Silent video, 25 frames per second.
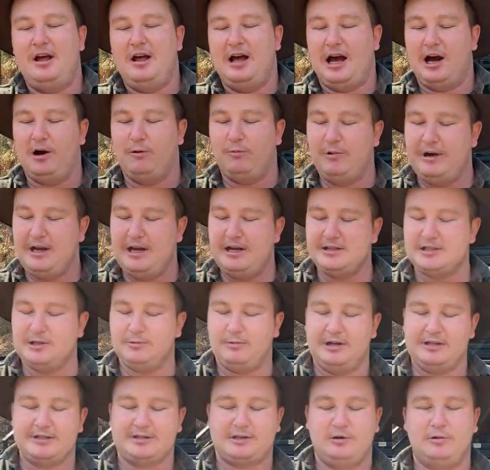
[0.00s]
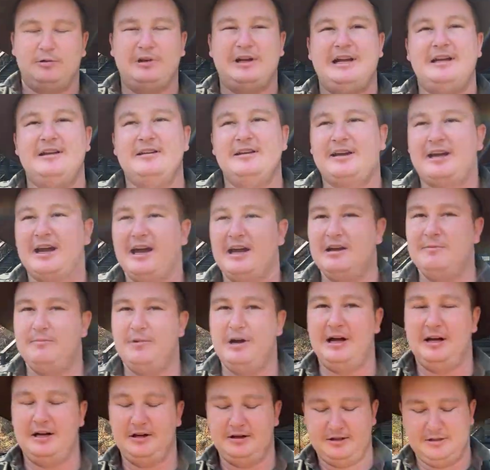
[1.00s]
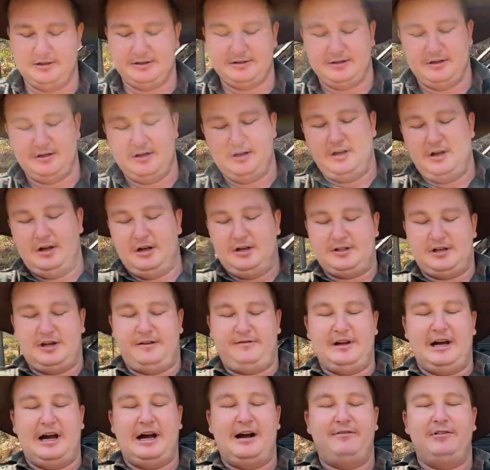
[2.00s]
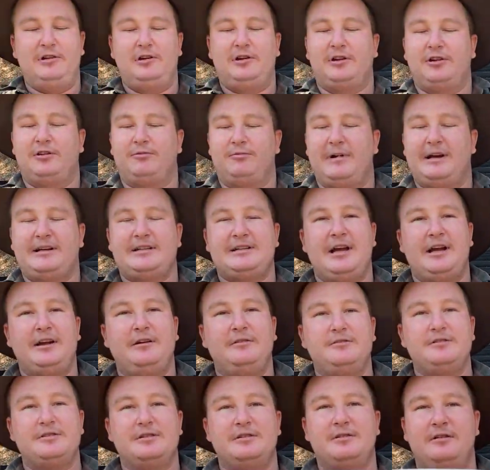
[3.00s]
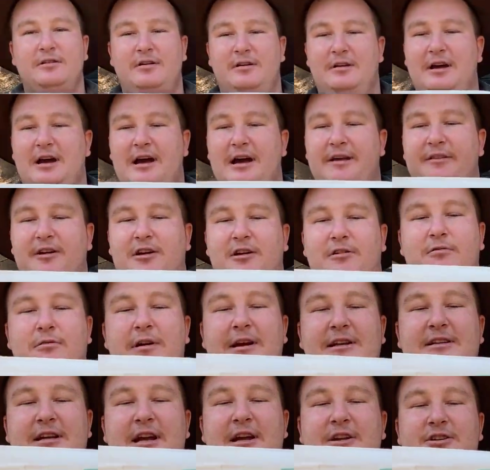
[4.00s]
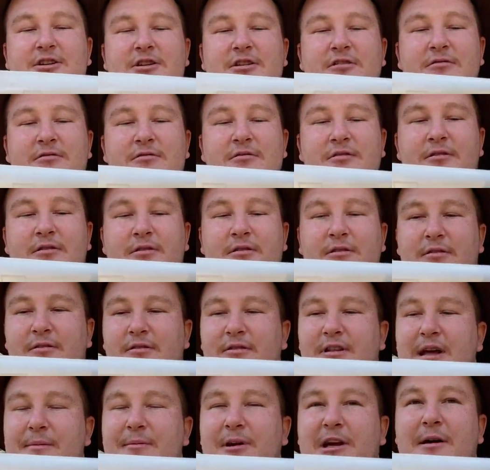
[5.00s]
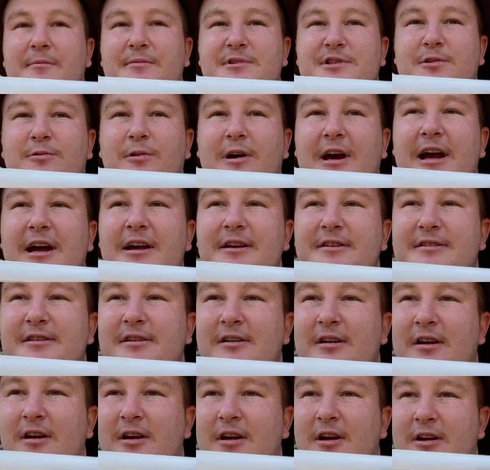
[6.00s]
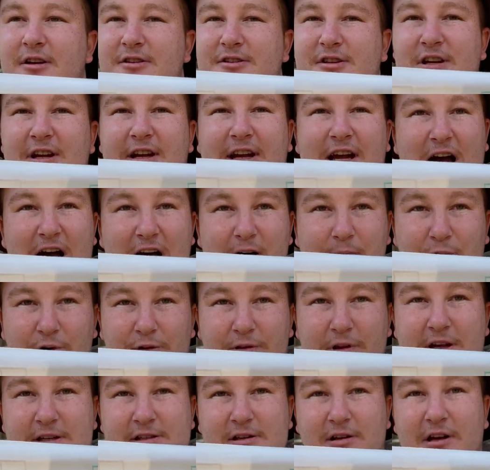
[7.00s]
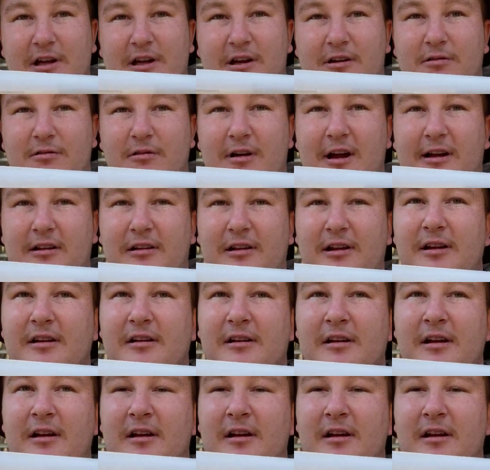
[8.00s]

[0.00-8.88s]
Uh, we use the ones called indicator bandages. So if you have a look at the rectangles, at the correct tension, they become squares. So you can't put these on incorrectly.